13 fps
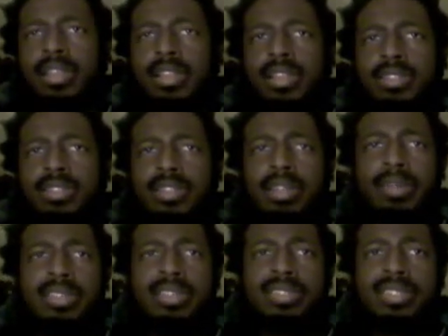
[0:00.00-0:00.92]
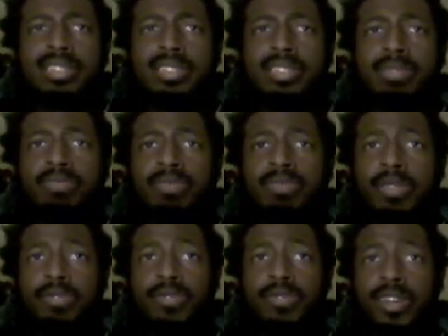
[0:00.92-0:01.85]
till I basically
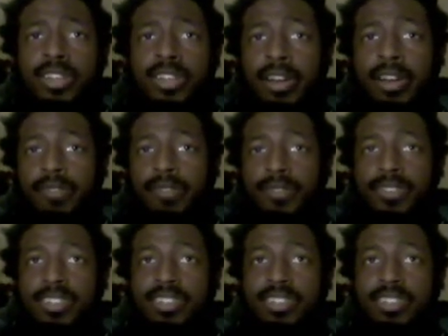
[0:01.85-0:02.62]
fuck off here in a